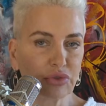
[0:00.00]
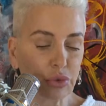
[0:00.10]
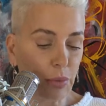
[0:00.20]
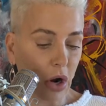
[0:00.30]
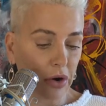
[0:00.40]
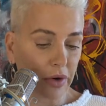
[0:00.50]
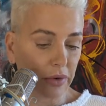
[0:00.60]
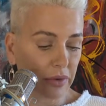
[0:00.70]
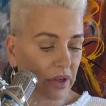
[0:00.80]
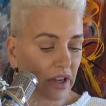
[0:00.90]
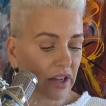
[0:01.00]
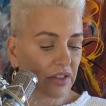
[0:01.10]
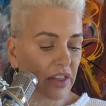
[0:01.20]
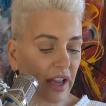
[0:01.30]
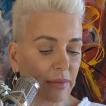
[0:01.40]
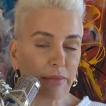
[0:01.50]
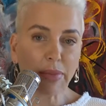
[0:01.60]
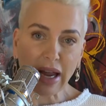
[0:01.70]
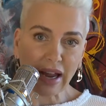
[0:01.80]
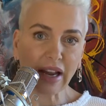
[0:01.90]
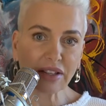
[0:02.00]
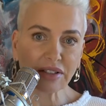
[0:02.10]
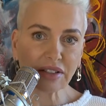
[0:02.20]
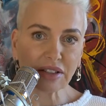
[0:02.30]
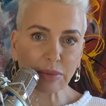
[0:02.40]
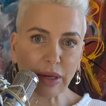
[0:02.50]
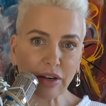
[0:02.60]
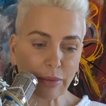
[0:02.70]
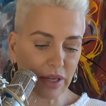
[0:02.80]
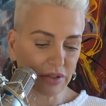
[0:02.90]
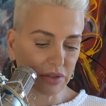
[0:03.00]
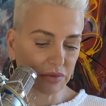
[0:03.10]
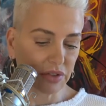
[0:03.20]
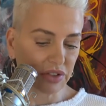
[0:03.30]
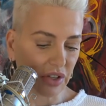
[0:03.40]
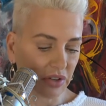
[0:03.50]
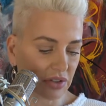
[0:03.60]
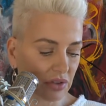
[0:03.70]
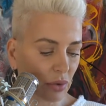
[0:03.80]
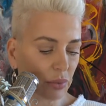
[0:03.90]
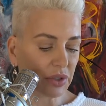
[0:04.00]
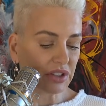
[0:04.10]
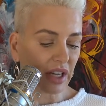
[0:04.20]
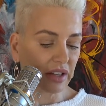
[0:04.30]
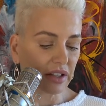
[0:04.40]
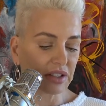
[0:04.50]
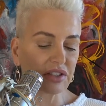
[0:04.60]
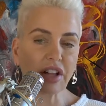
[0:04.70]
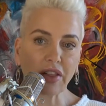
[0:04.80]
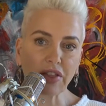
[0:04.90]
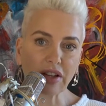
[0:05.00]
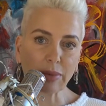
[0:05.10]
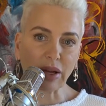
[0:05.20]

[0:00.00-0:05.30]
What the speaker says: tomorrow, then past experimental results would tell us nothing